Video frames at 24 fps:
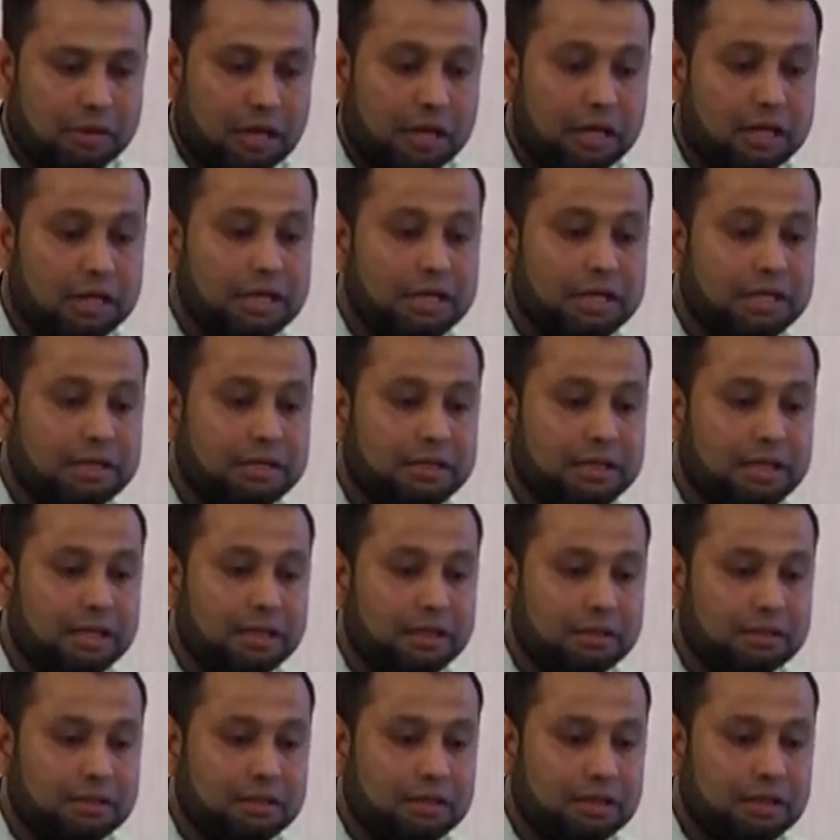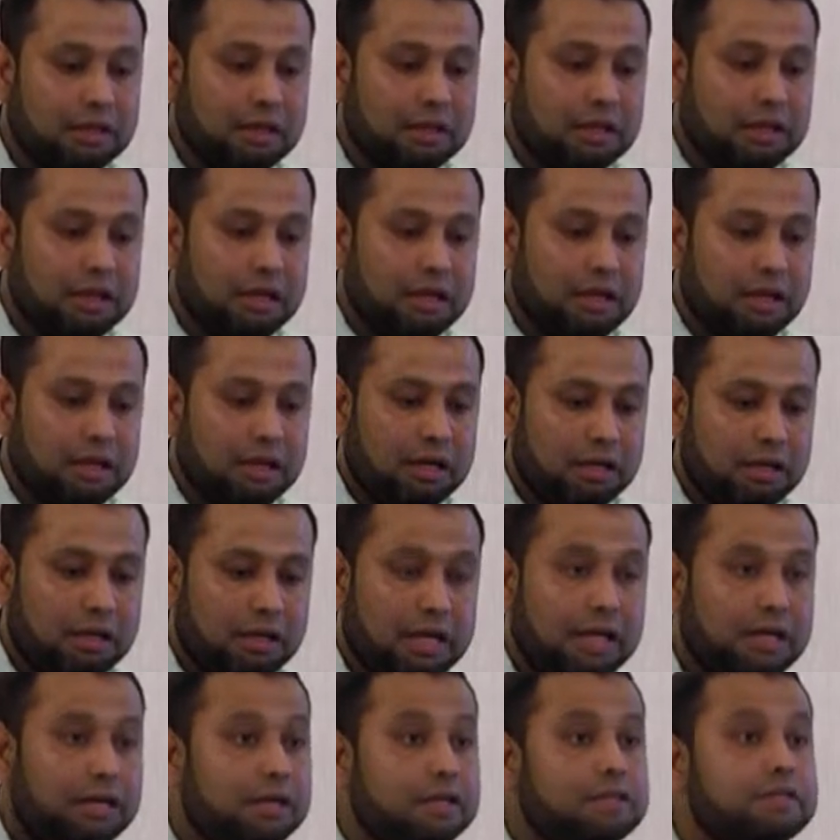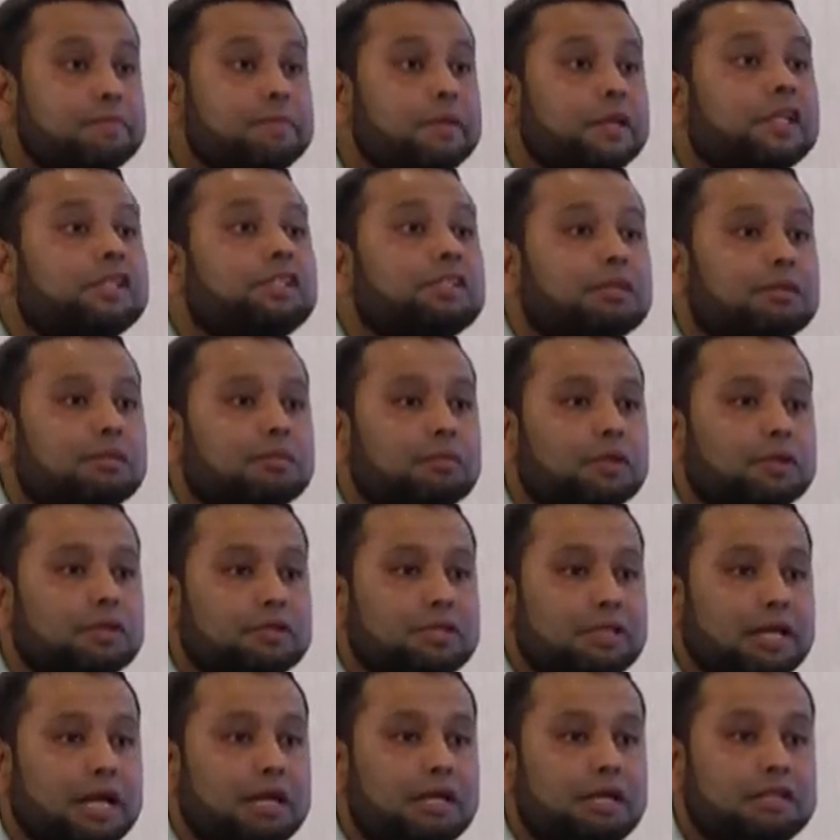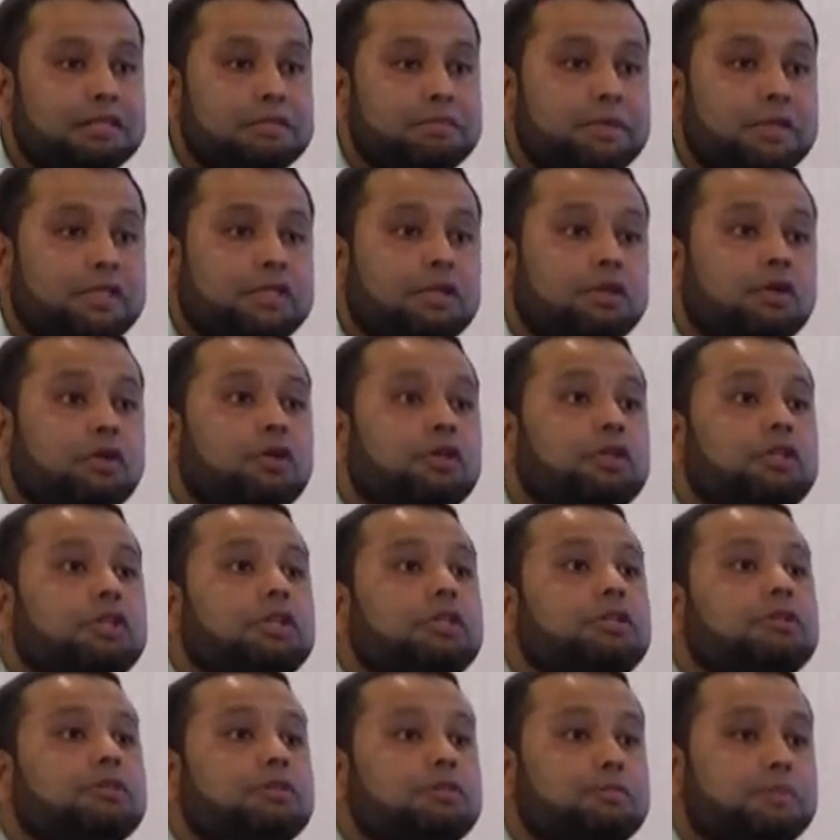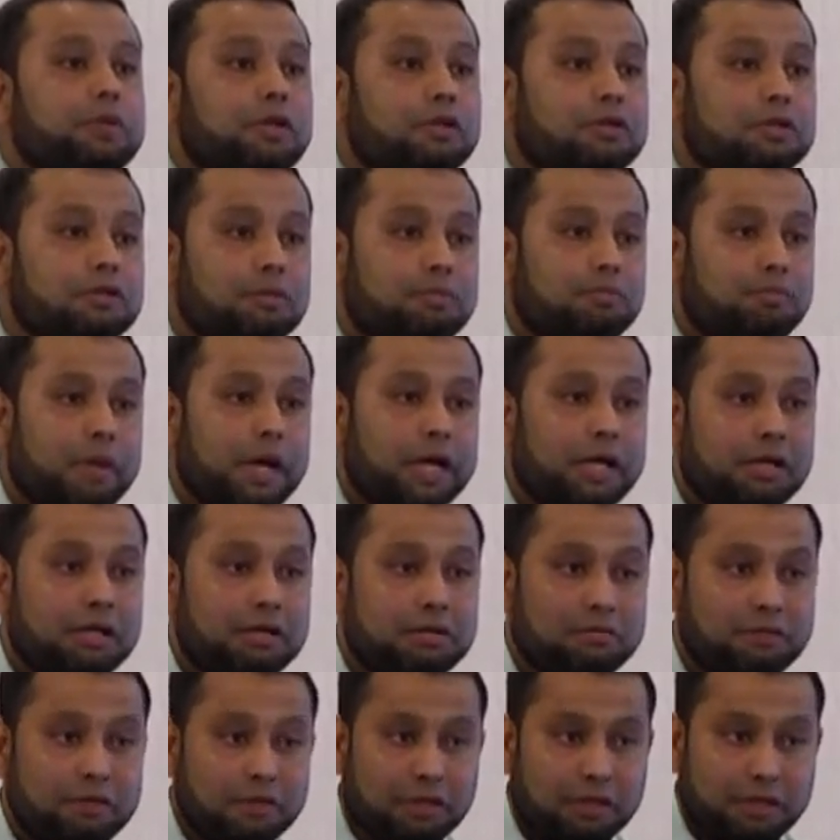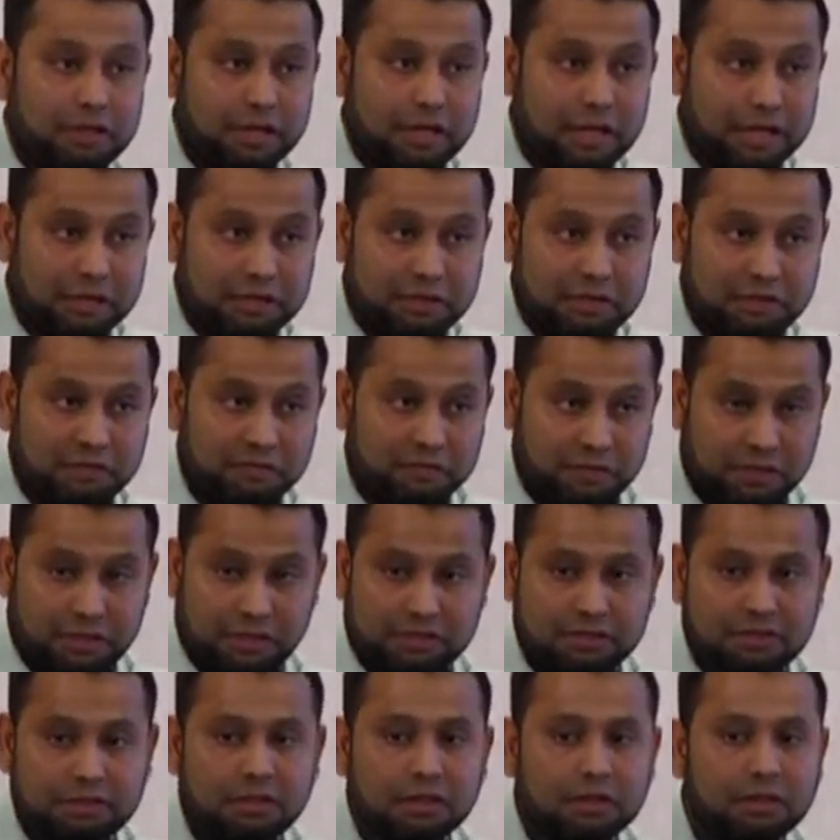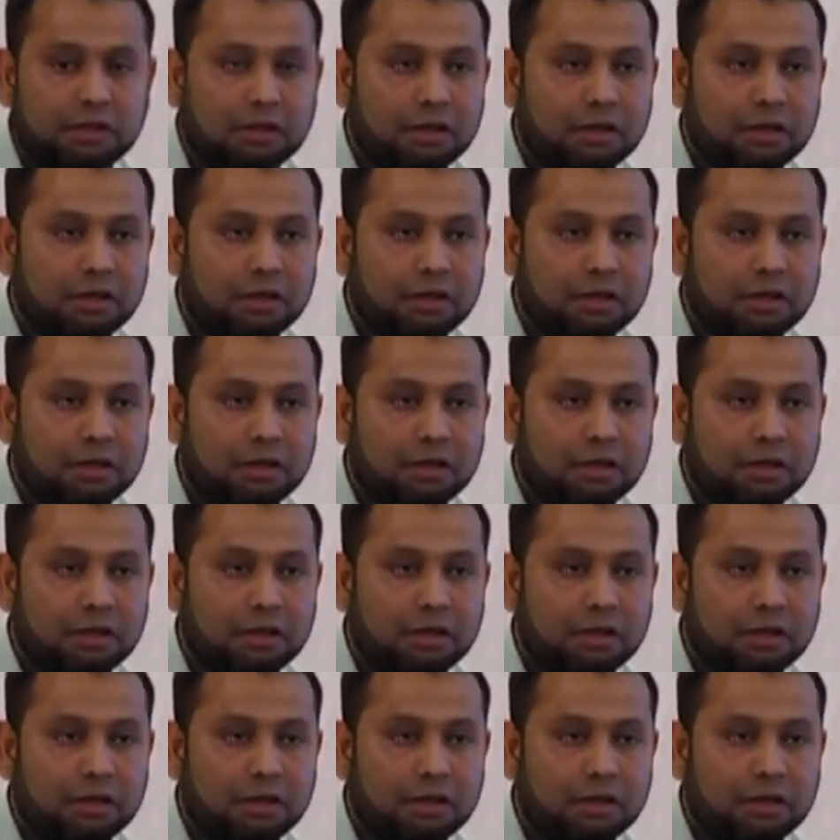earlier than uh, net respiration because net respiration continues because of microbial activities.